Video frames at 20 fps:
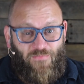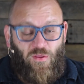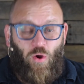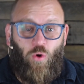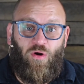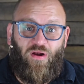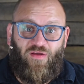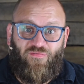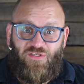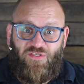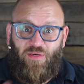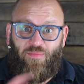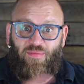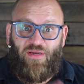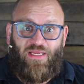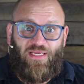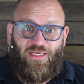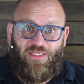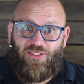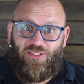Or if
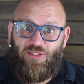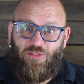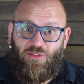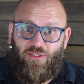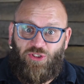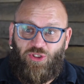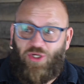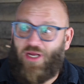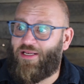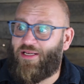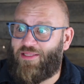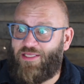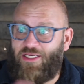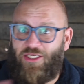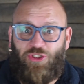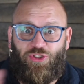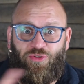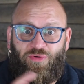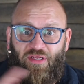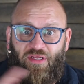somebody is trying to
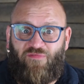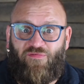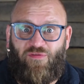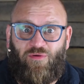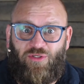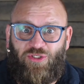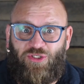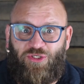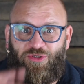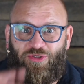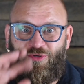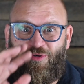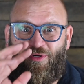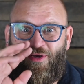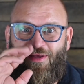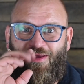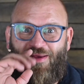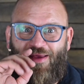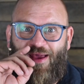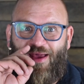lead you and influence you,
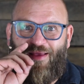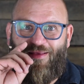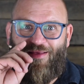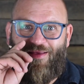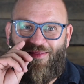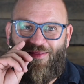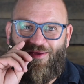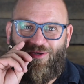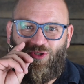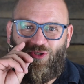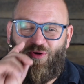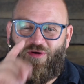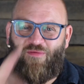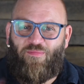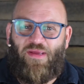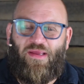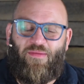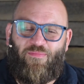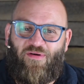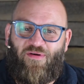they're sort
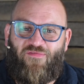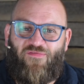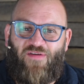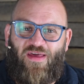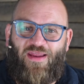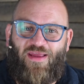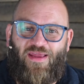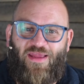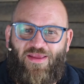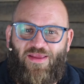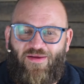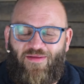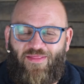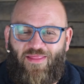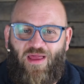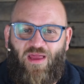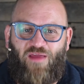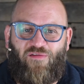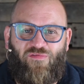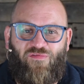of being prophetic in your
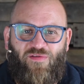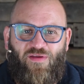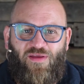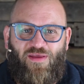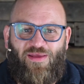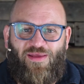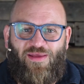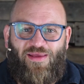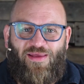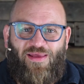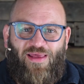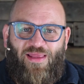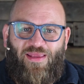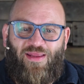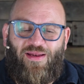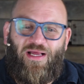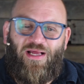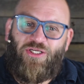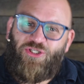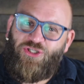life, and
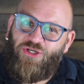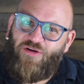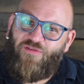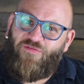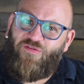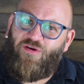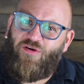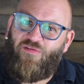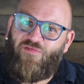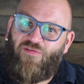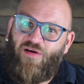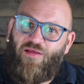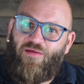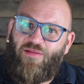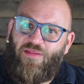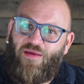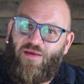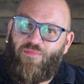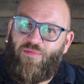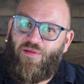you're not sure if you can follow
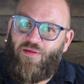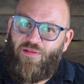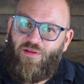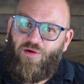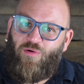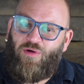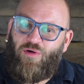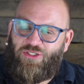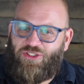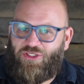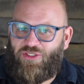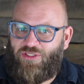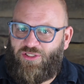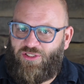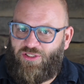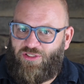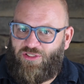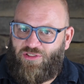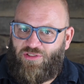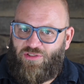them, the question
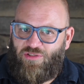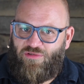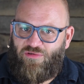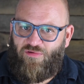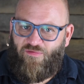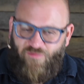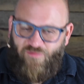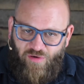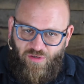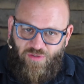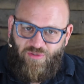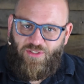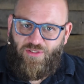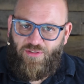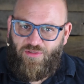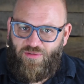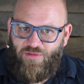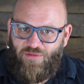is fruit.